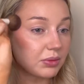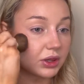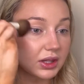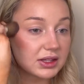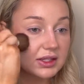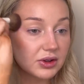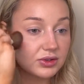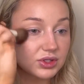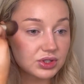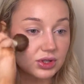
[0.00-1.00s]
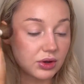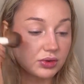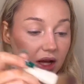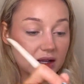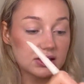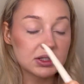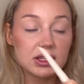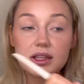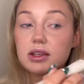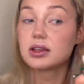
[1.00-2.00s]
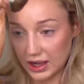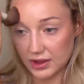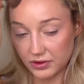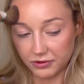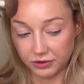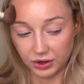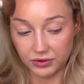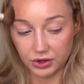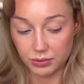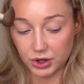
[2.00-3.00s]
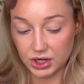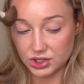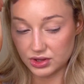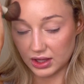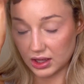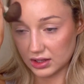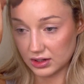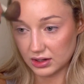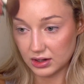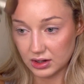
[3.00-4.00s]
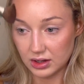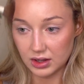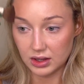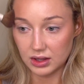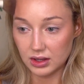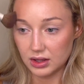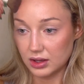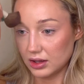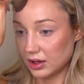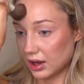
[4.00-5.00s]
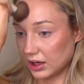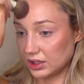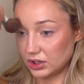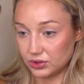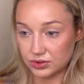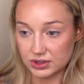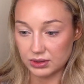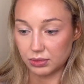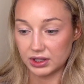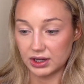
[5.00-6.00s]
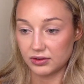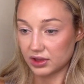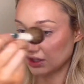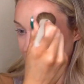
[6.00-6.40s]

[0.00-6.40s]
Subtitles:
blends out so nicely. I have a fluffier brush that I use to blend everything